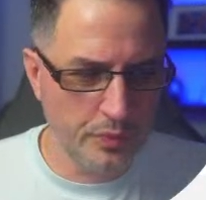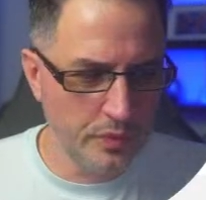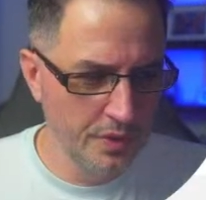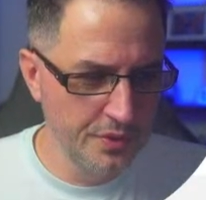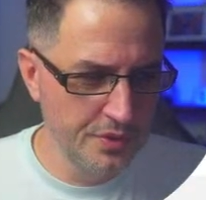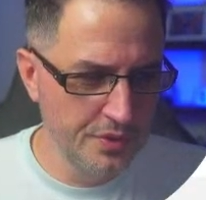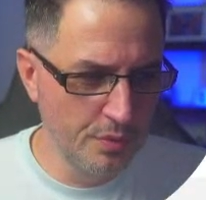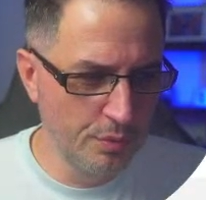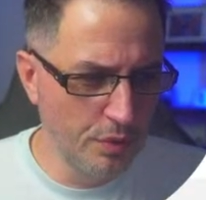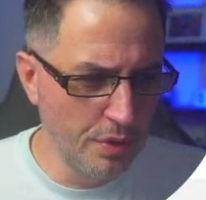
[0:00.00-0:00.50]

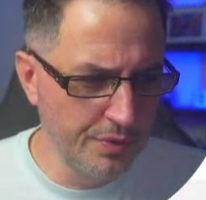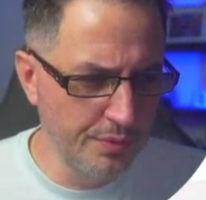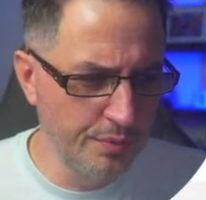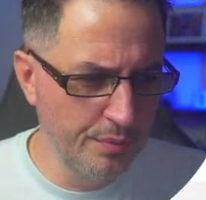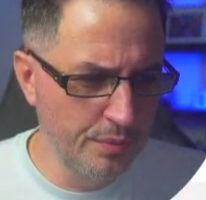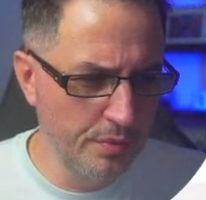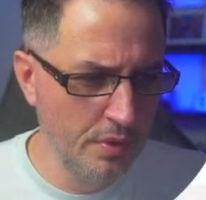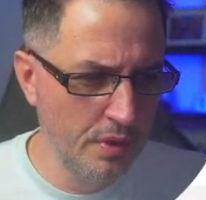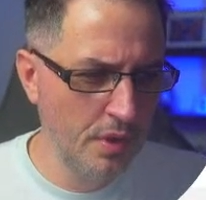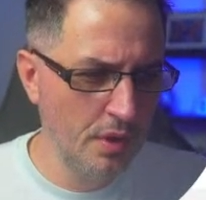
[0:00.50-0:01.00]
So
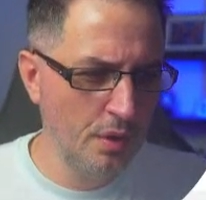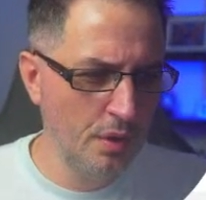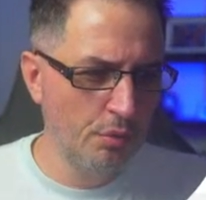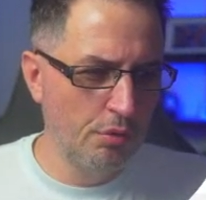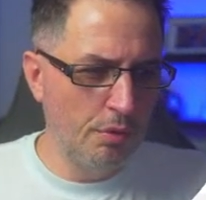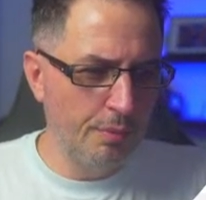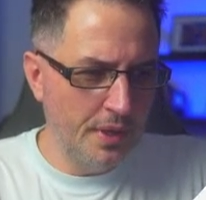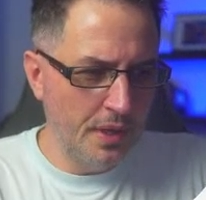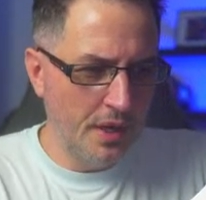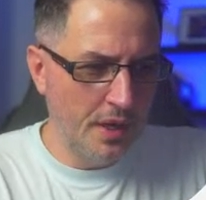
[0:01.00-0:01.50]
what
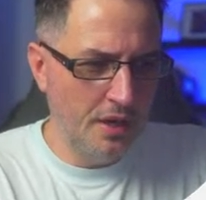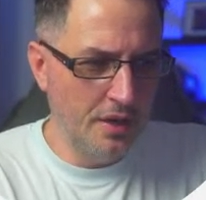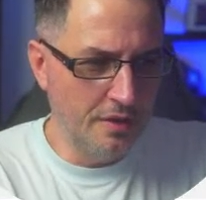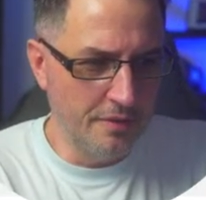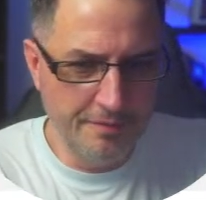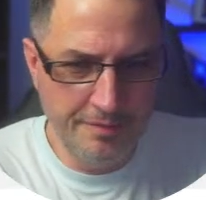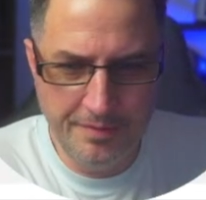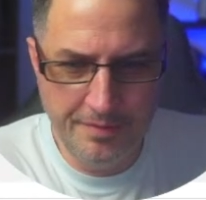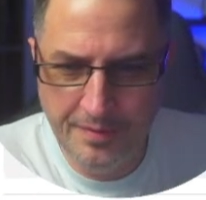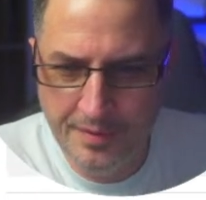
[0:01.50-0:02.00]
we
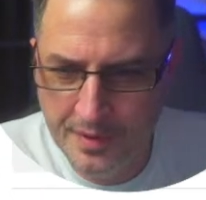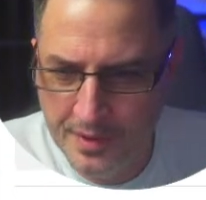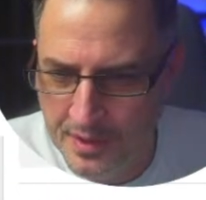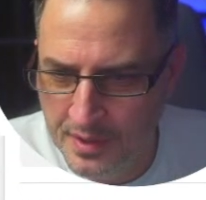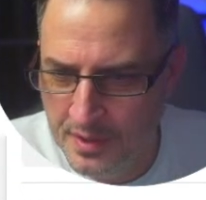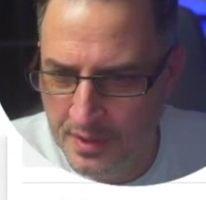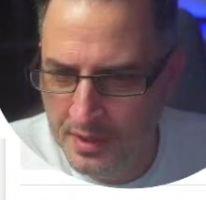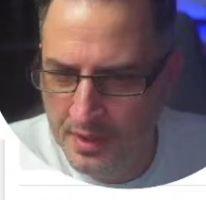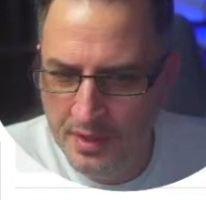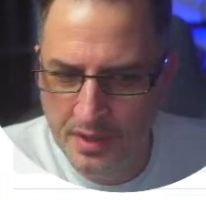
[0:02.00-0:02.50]
have
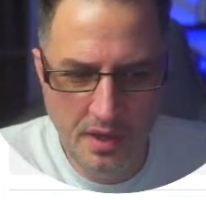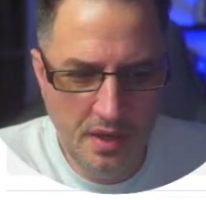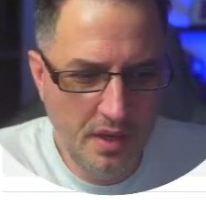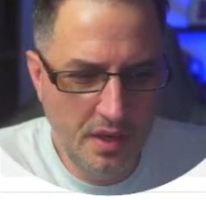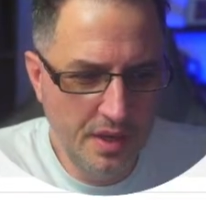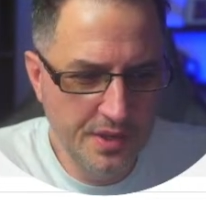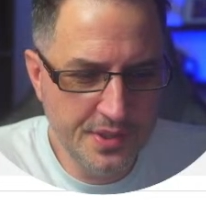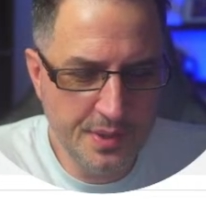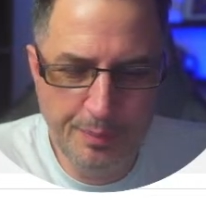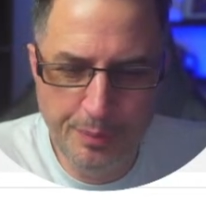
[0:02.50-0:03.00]

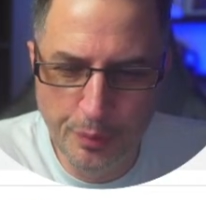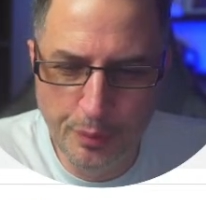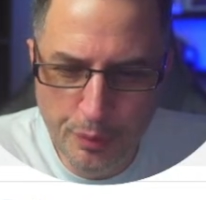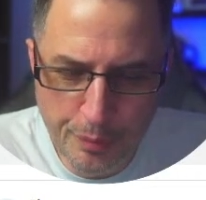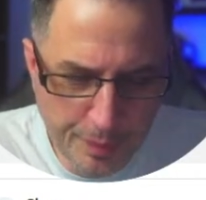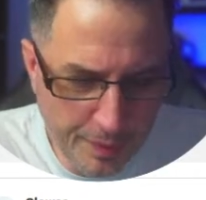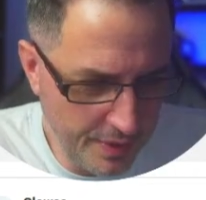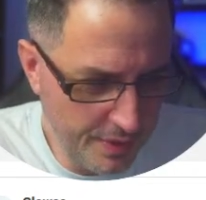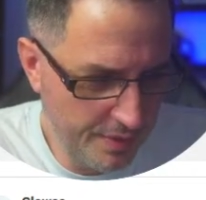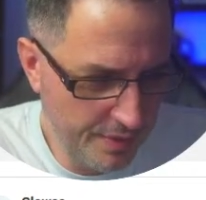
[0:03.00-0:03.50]
is a
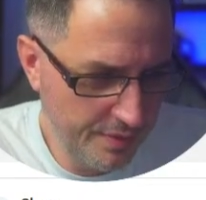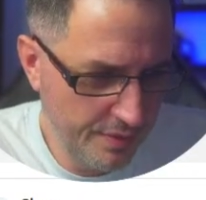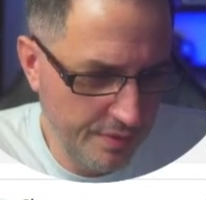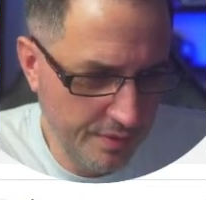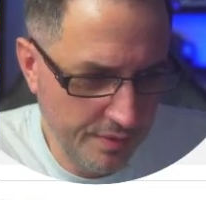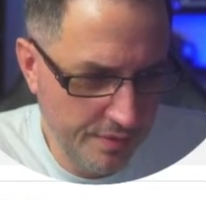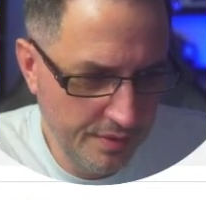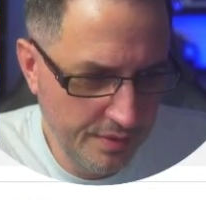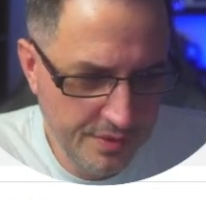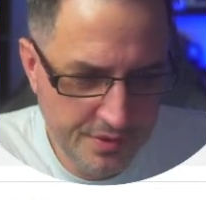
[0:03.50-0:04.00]
blueprint.
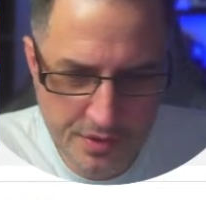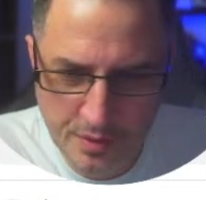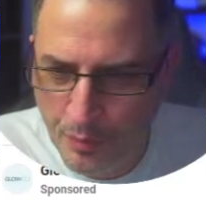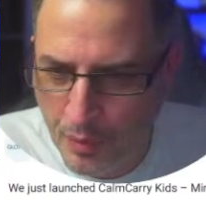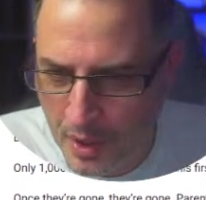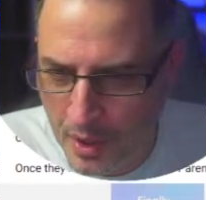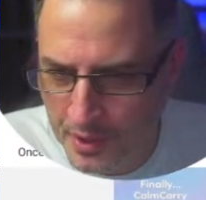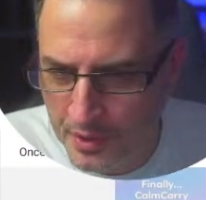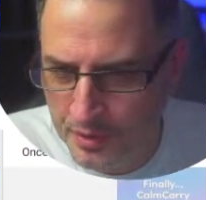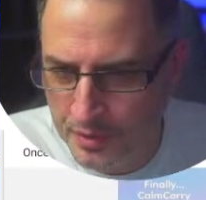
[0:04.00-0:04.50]
So
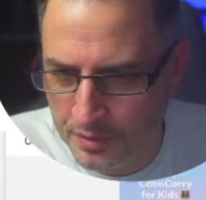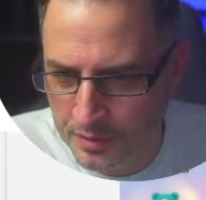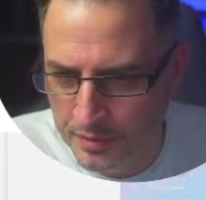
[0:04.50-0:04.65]
Michael,